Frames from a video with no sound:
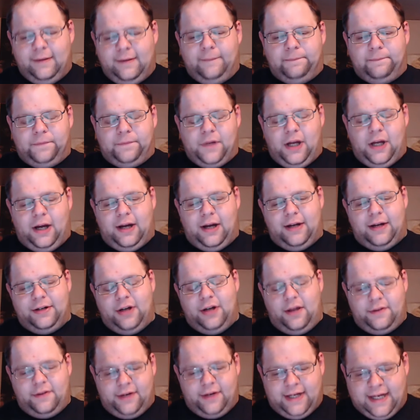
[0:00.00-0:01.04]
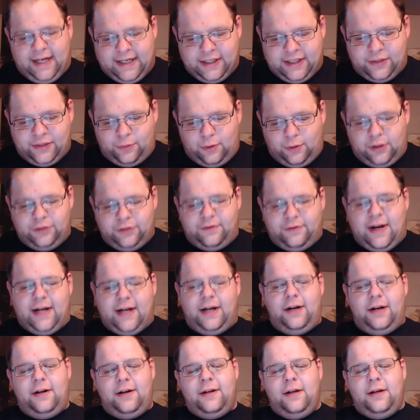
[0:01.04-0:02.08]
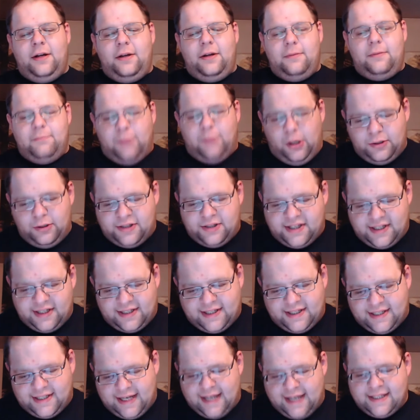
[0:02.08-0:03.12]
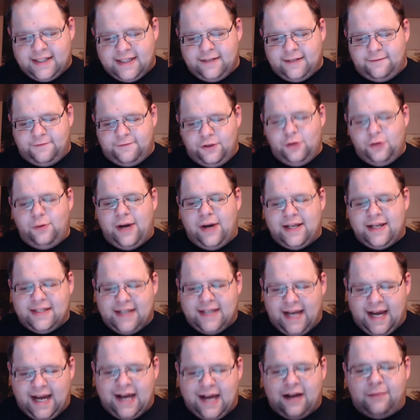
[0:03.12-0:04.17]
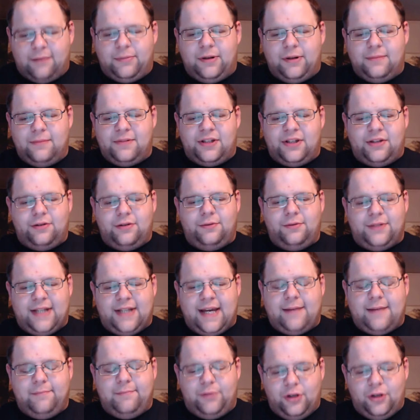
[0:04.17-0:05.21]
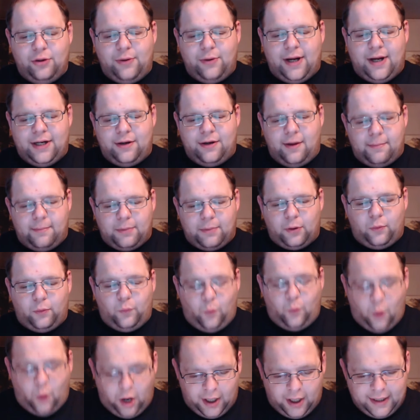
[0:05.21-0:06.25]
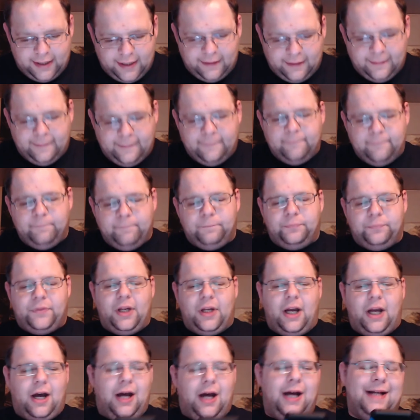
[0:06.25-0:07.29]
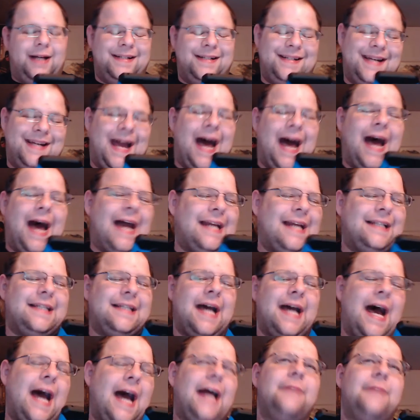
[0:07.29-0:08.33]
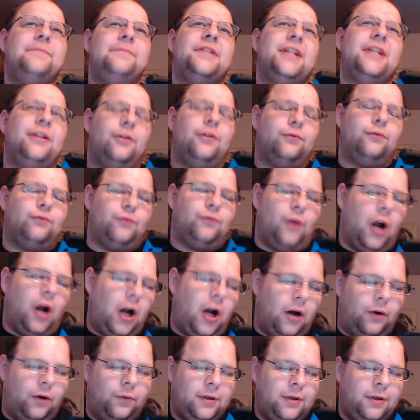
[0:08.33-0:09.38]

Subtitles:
Another Guinness World Record, most successive U.S. albums to debut at number 1. 9 times in a row,